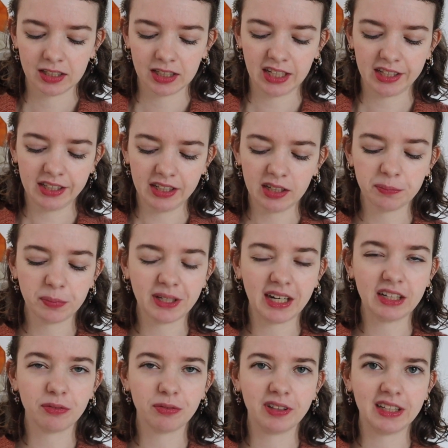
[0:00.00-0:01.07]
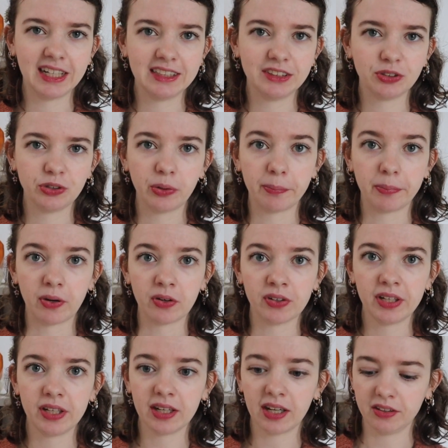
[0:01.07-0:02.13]
I think I'm kind of late to the
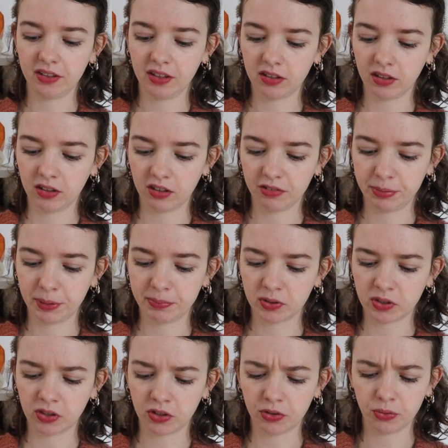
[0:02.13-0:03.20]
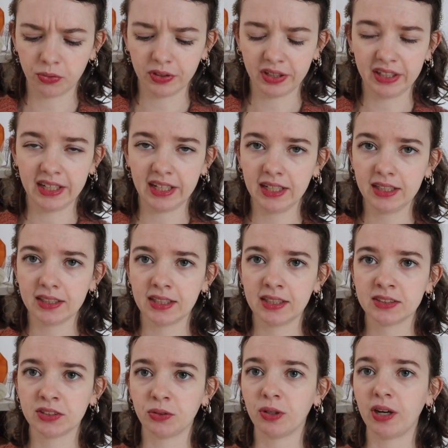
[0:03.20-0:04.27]
party. I think a lot of people are already knitting
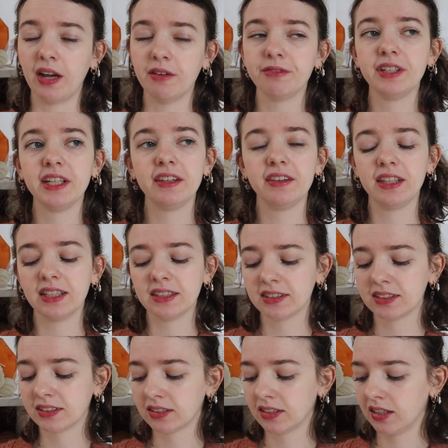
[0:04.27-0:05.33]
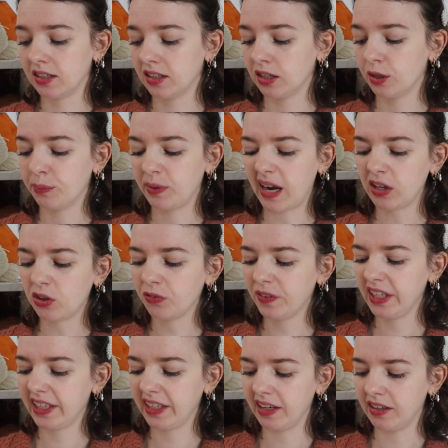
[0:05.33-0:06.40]
this or have knit this. But I don't
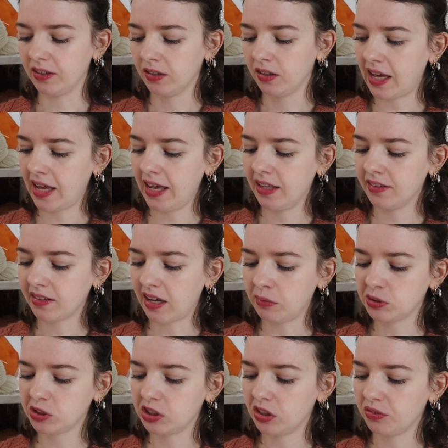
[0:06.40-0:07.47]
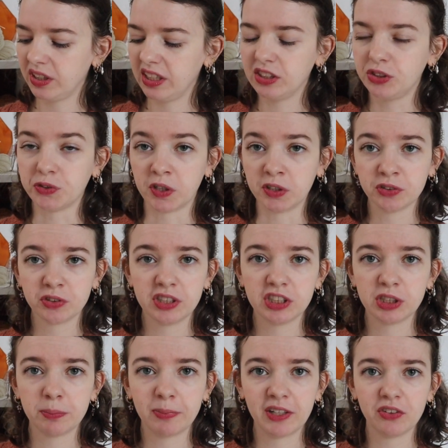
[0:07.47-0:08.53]
really care. And I was not really drawn to
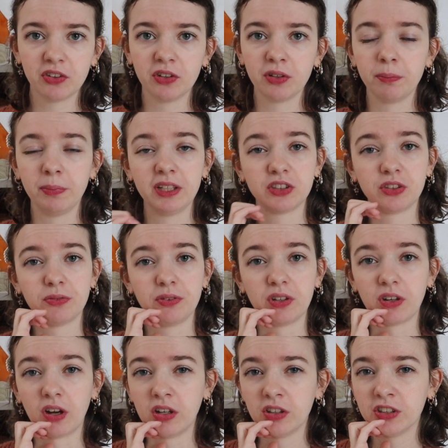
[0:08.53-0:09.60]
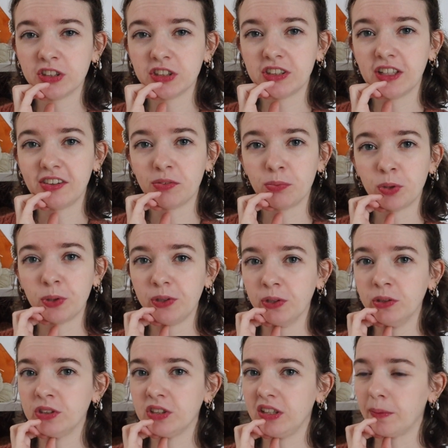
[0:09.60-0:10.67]
this pattern because of the colors that were
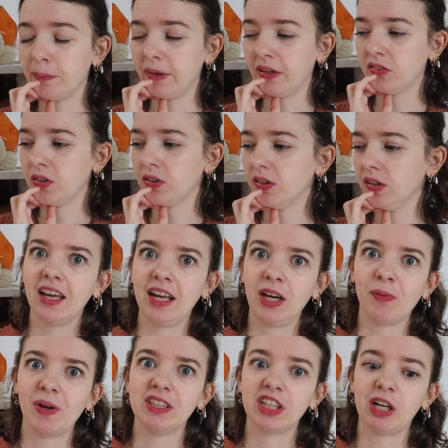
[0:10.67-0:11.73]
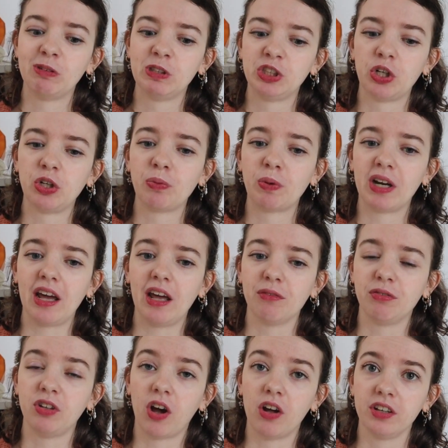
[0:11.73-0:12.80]
used in the pattern. Anyways, I will show you what I
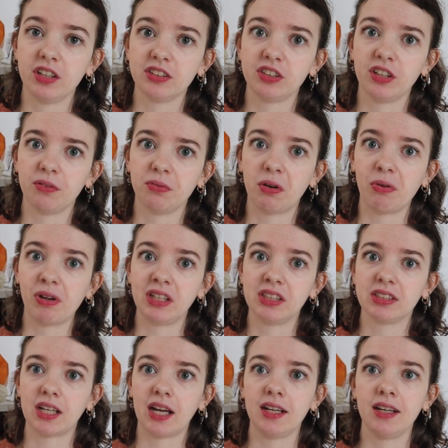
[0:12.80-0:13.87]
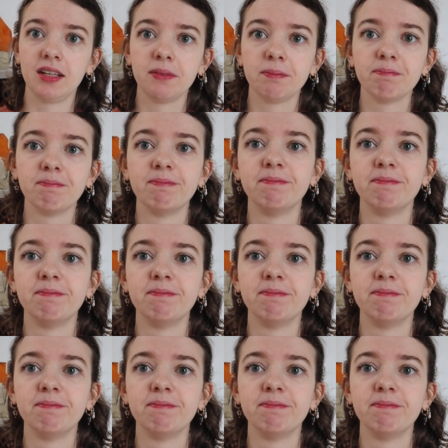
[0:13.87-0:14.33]
have done. It's not very exciting.